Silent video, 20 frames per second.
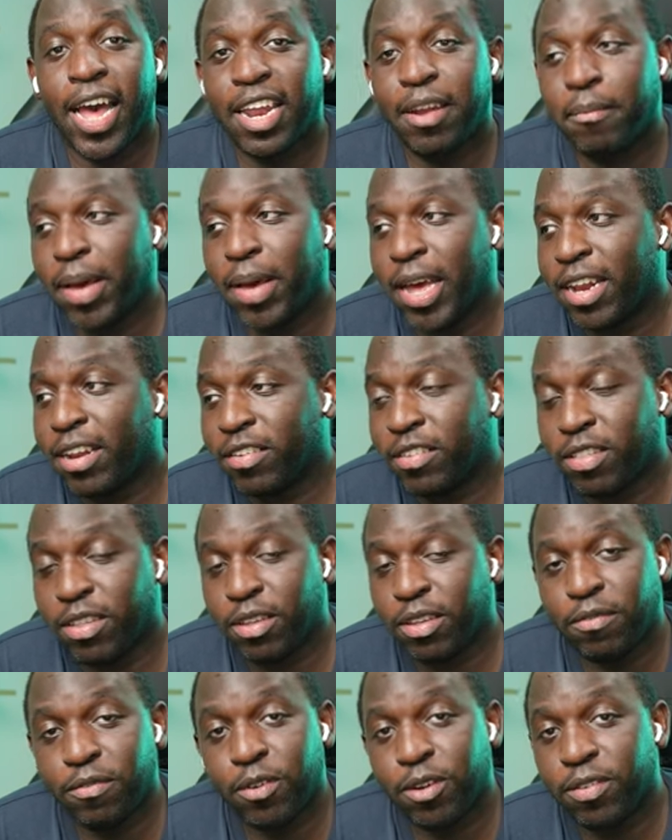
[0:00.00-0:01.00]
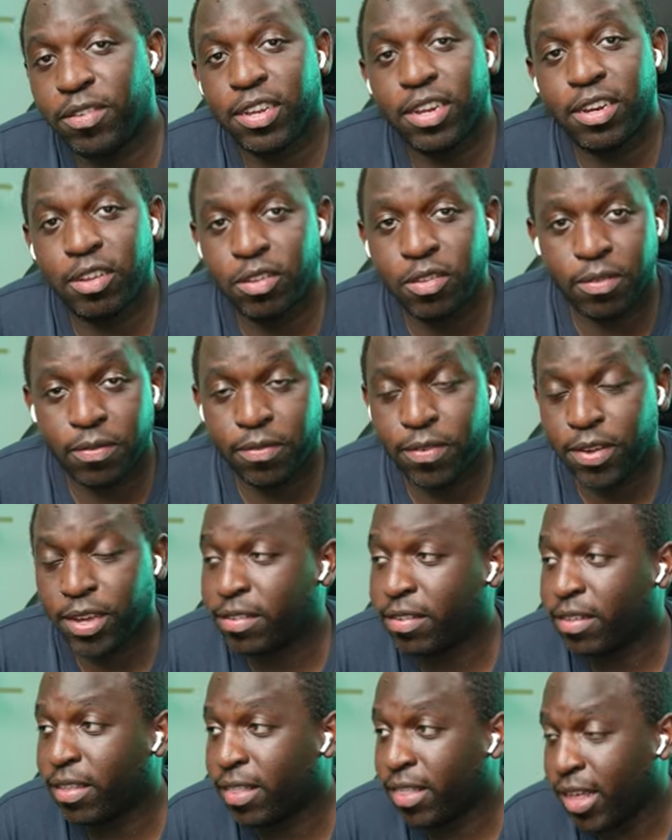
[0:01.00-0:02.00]
and manage the front-end
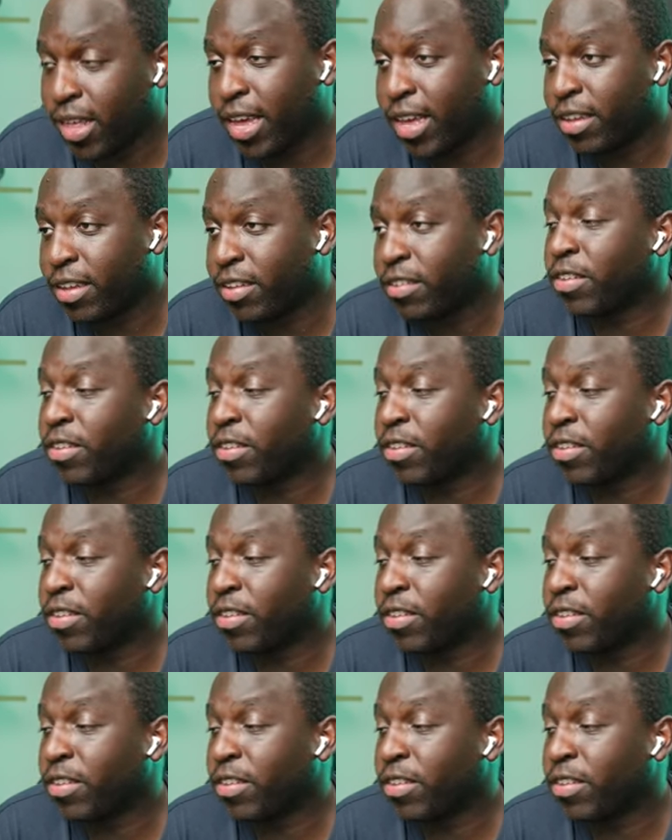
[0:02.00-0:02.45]
interface there.